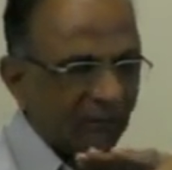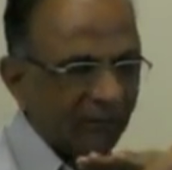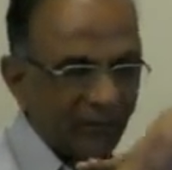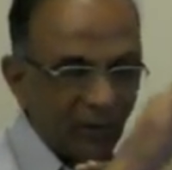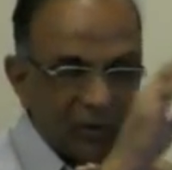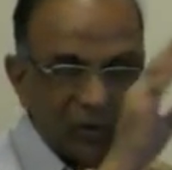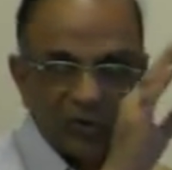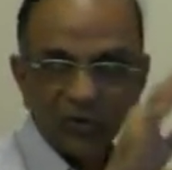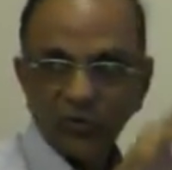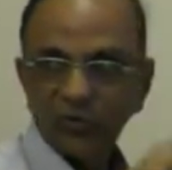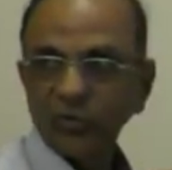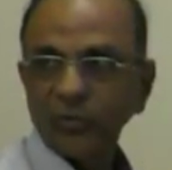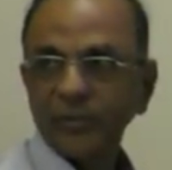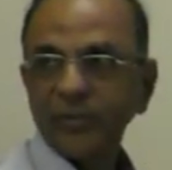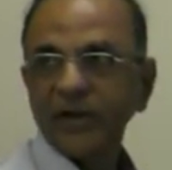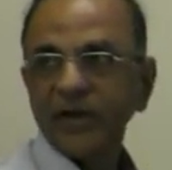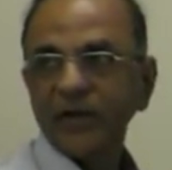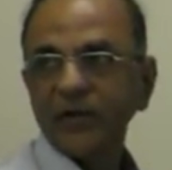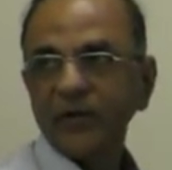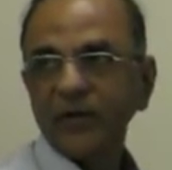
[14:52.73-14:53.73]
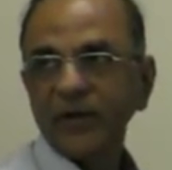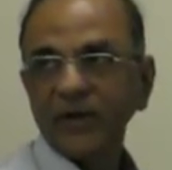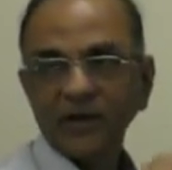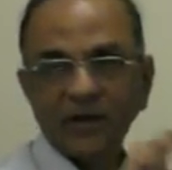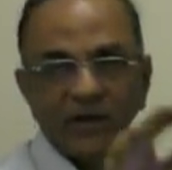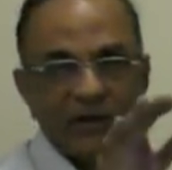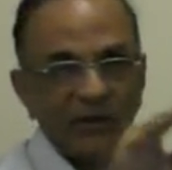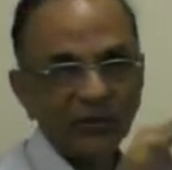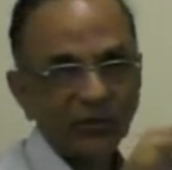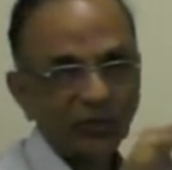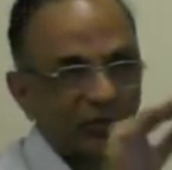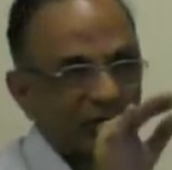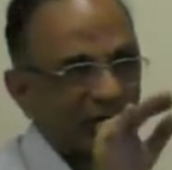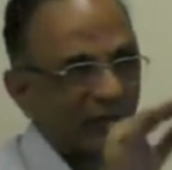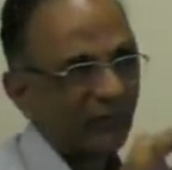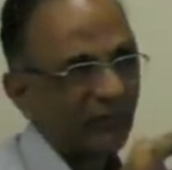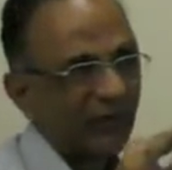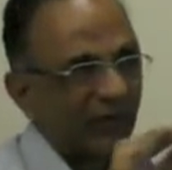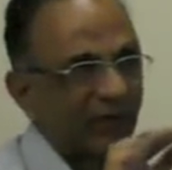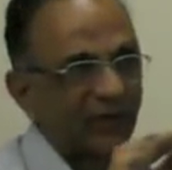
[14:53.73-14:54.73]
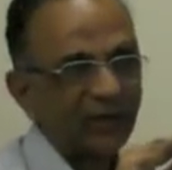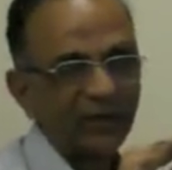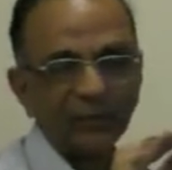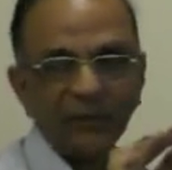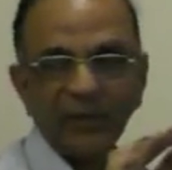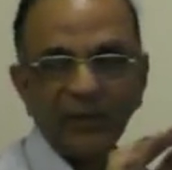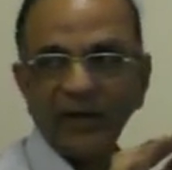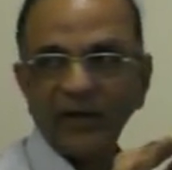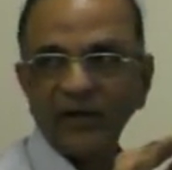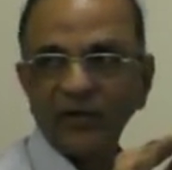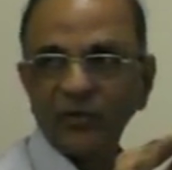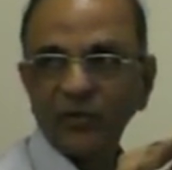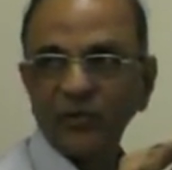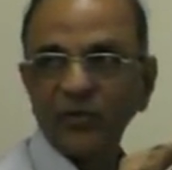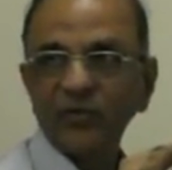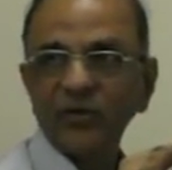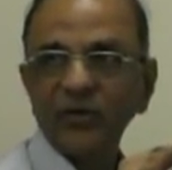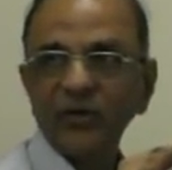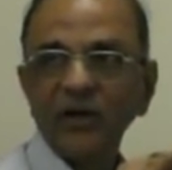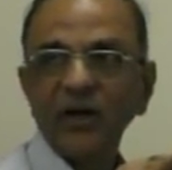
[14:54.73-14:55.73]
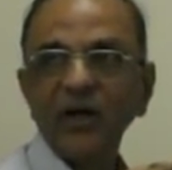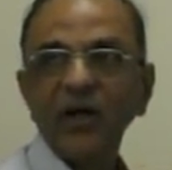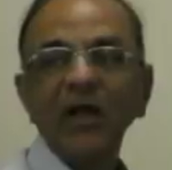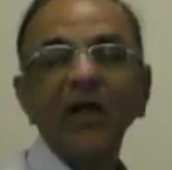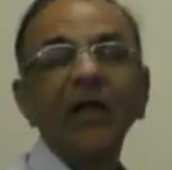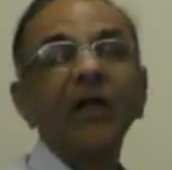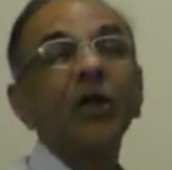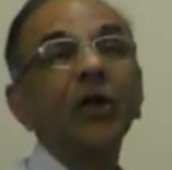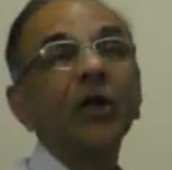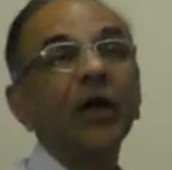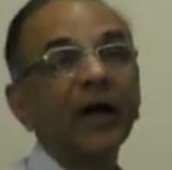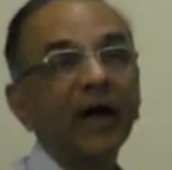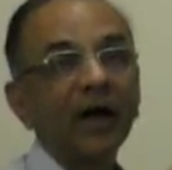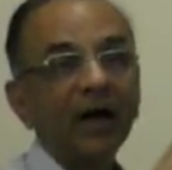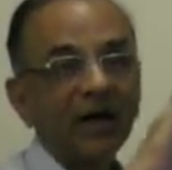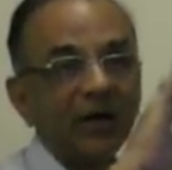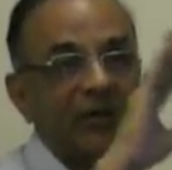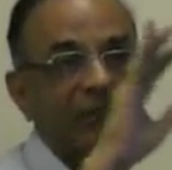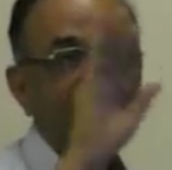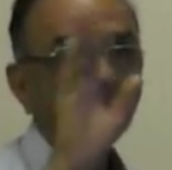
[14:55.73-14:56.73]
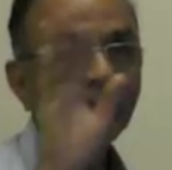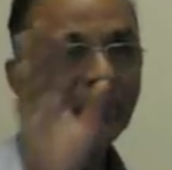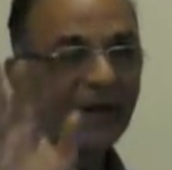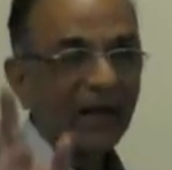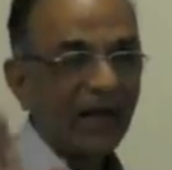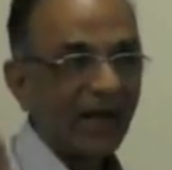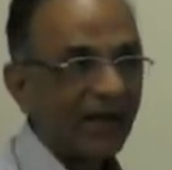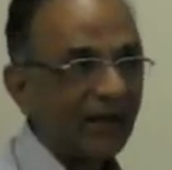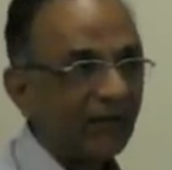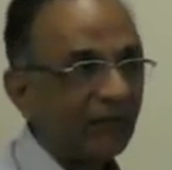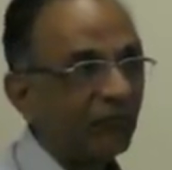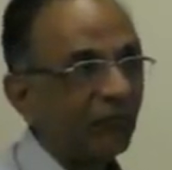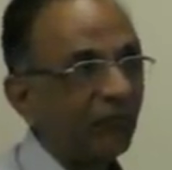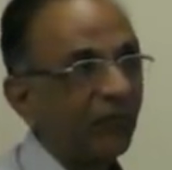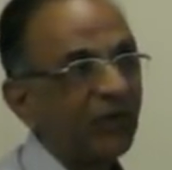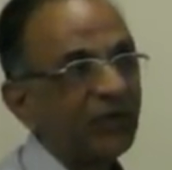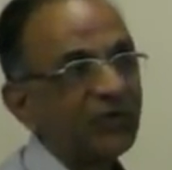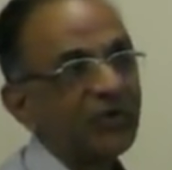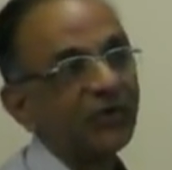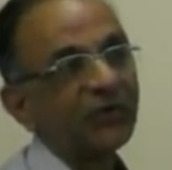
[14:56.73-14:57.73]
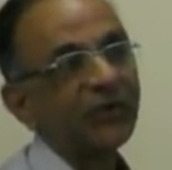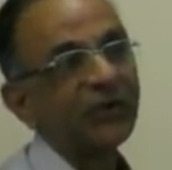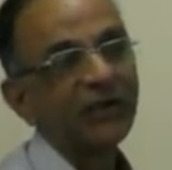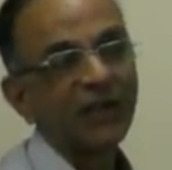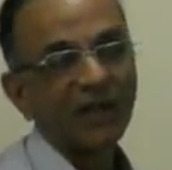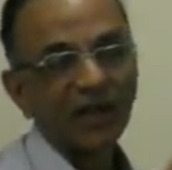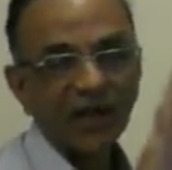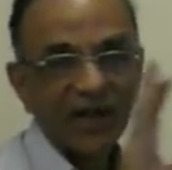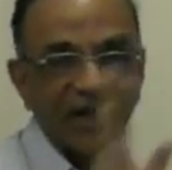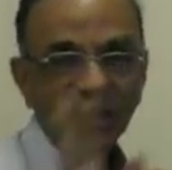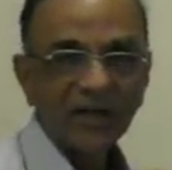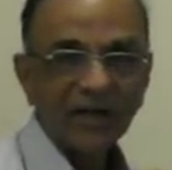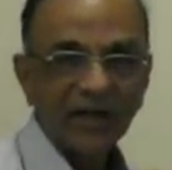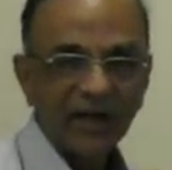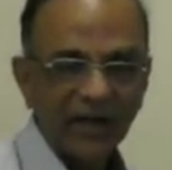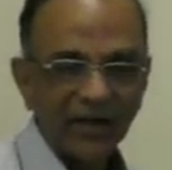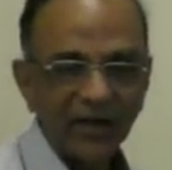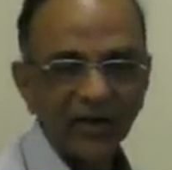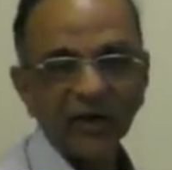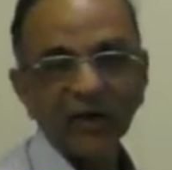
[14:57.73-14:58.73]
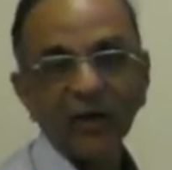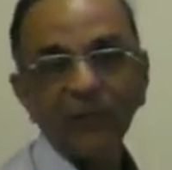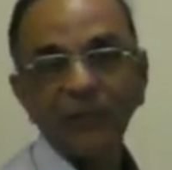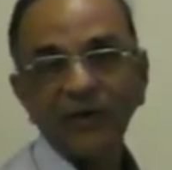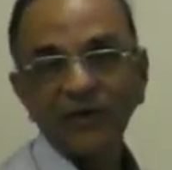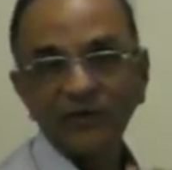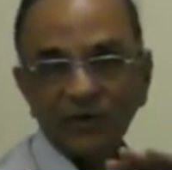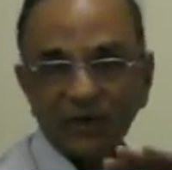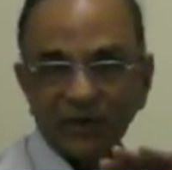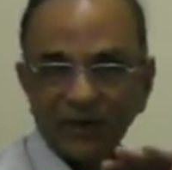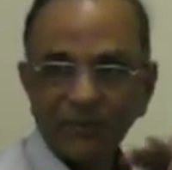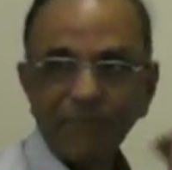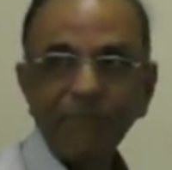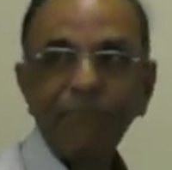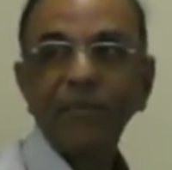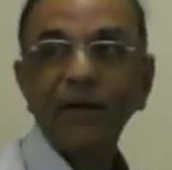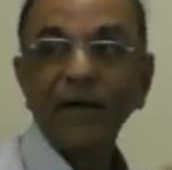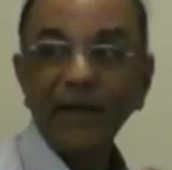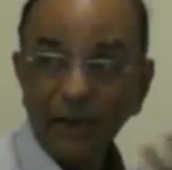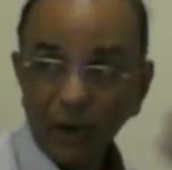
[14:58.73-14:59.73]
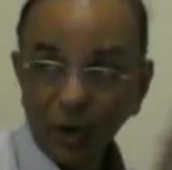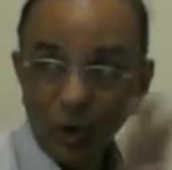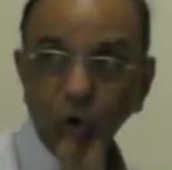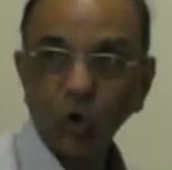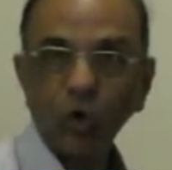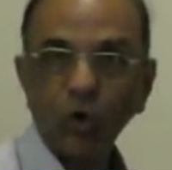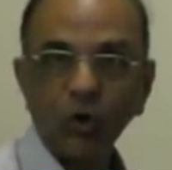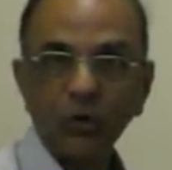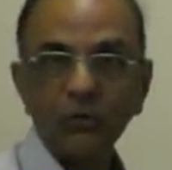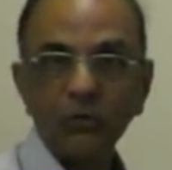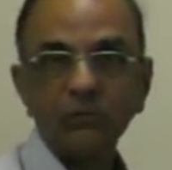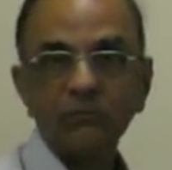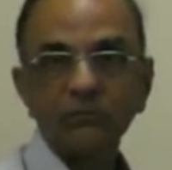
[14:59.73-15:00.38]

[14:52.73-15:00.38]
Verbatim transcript: below the superior vena cava, so somewhere in the mid SVC, a line which is in the right atrium is a complete no-no.